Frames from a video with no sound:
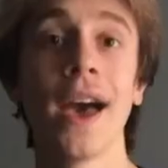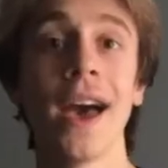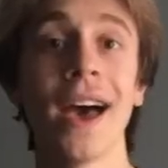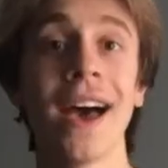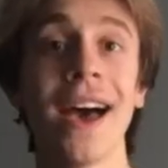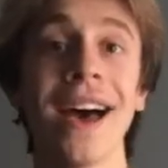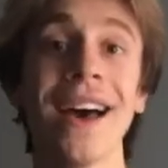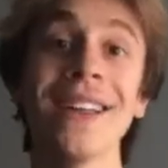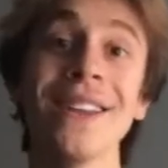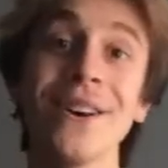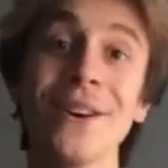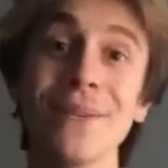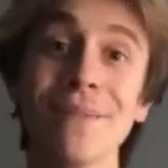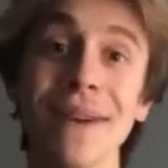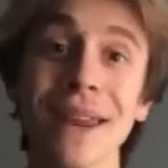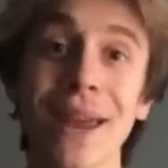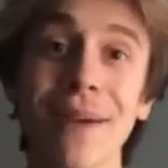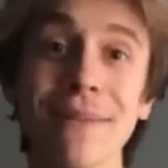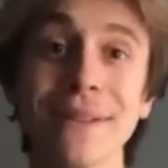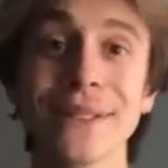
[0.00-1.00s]
Hello, my
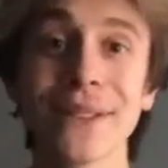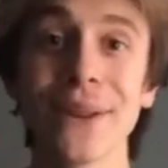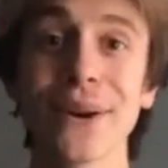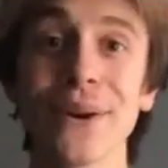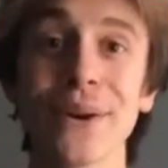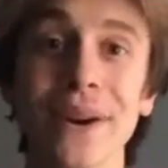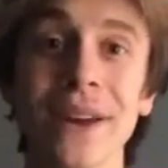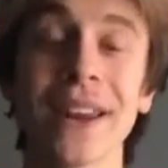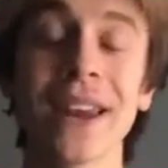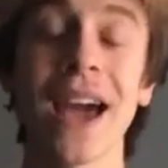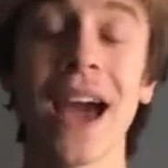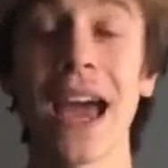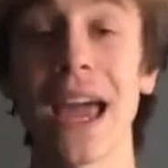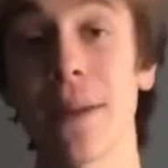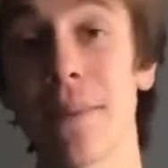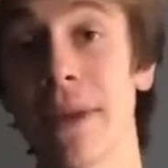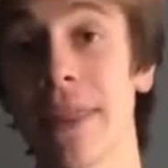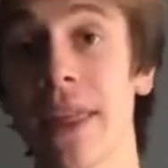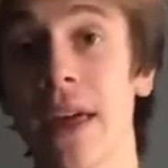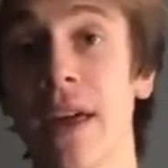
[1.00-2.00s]
name is Logan. I am in
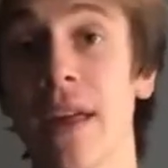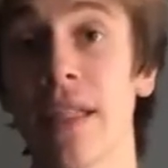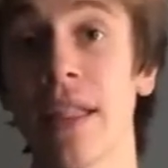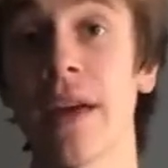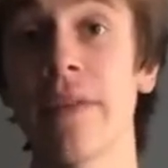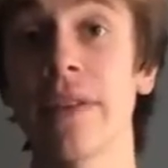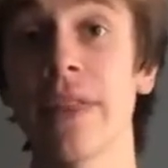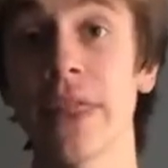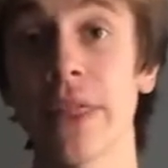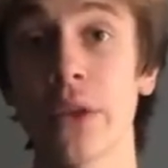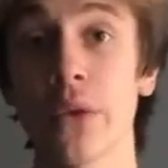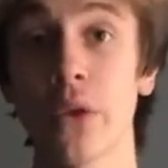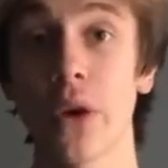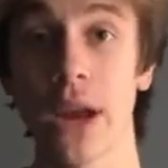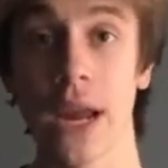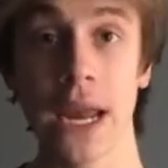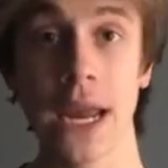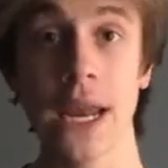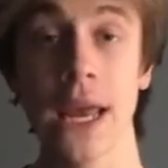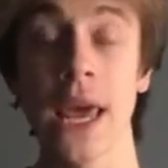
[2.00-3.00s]
the 11th
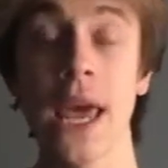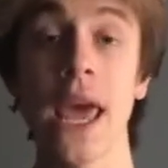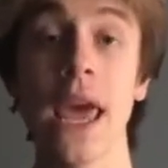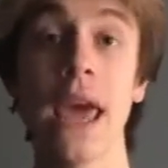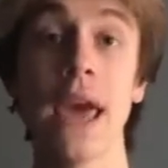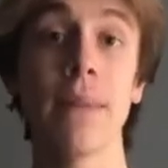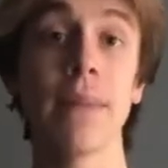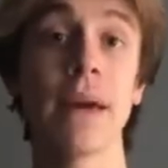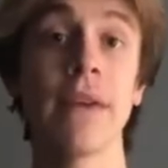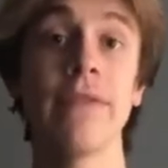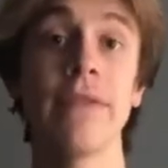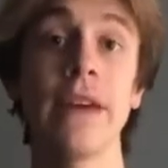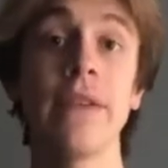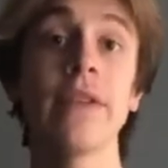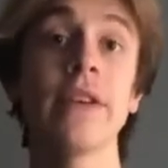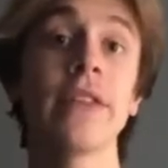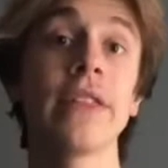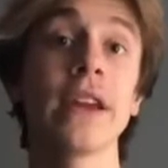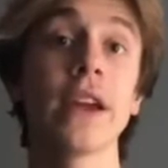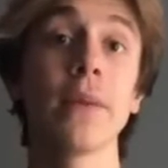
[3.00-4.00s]
grade, and my favorite
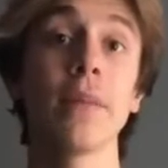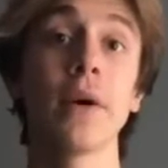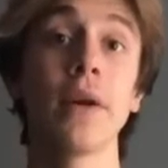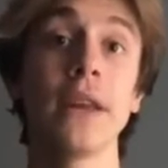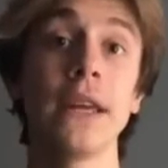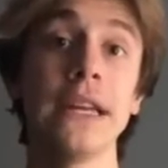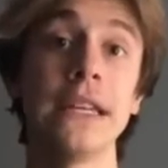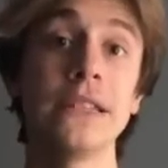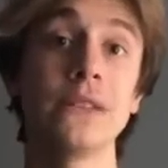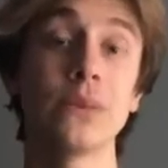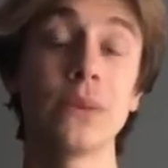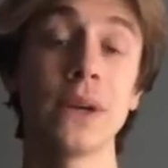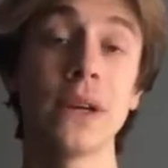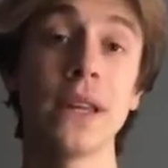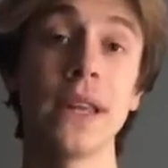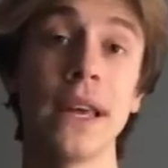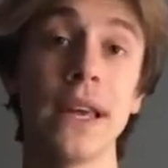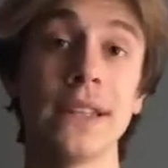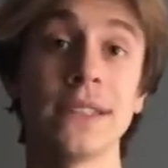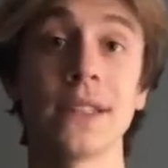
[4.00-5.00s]
thing about Eastwood
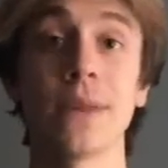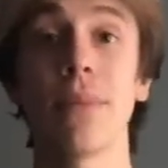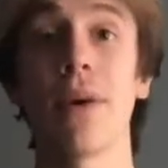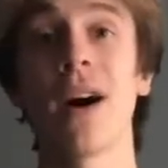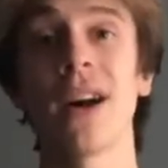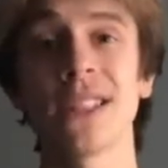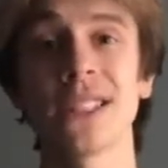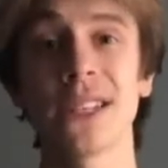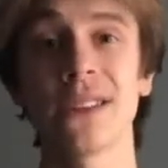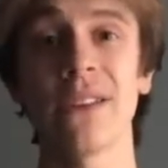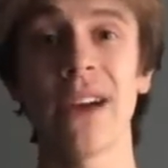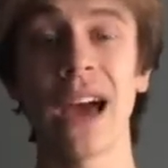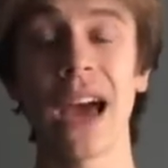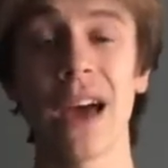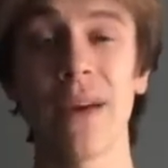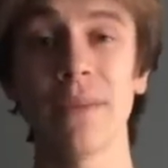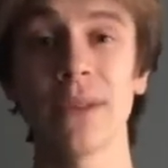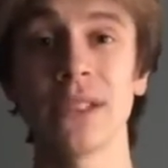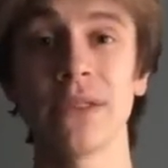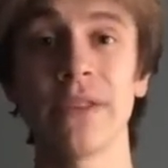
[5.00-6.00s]
is the positive
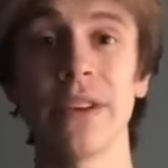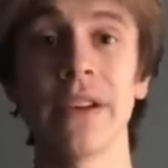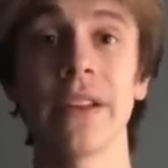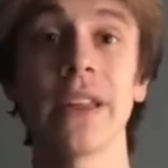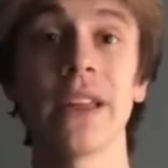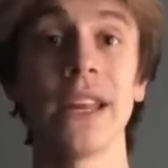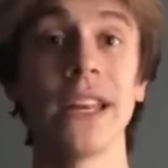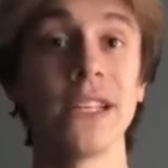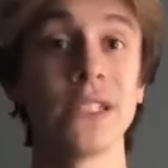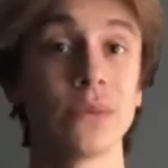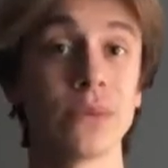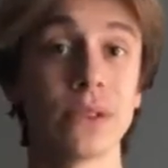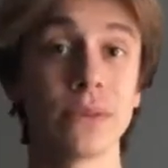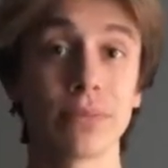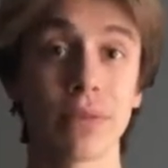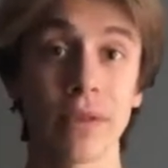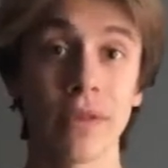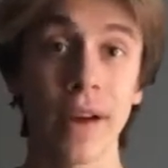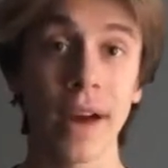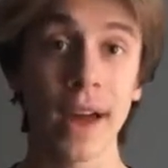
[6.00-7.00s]
atmosphere that Eastwood
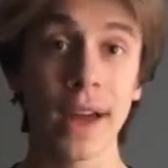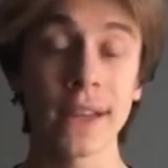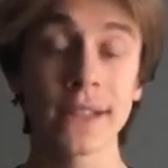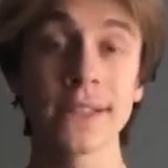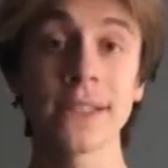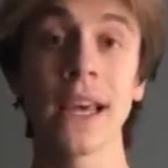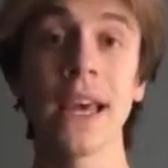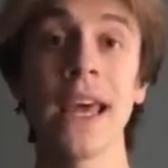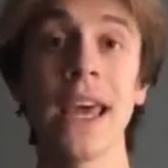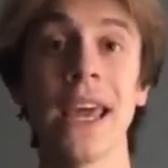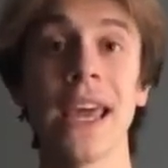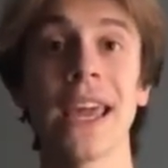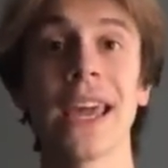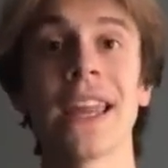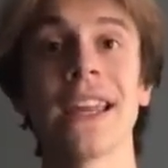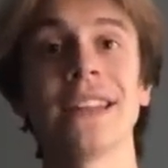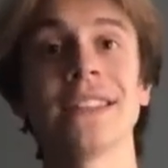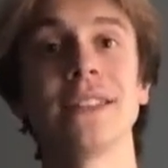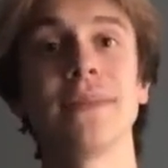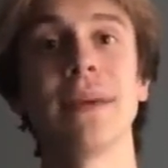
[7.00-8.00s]
provides in getting
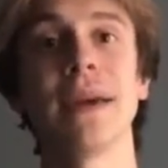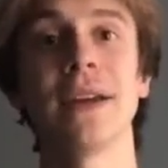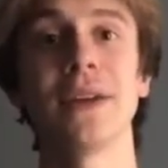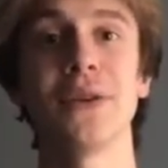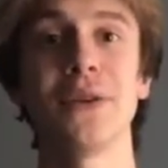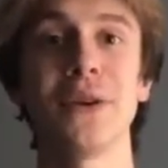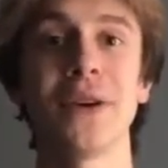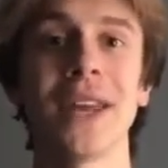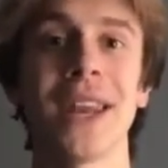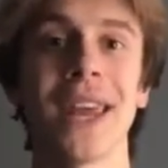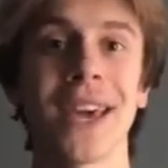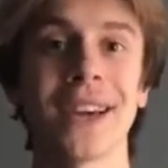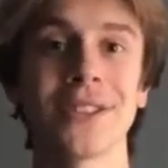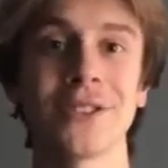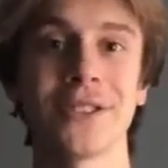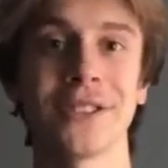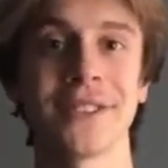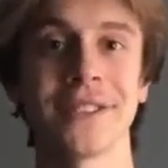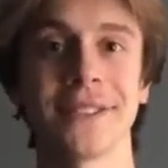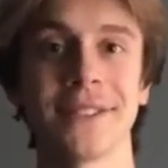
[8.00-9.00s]
to make new
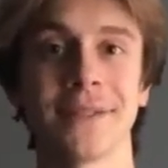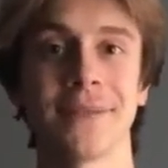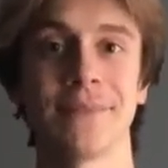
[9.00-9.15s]
connections.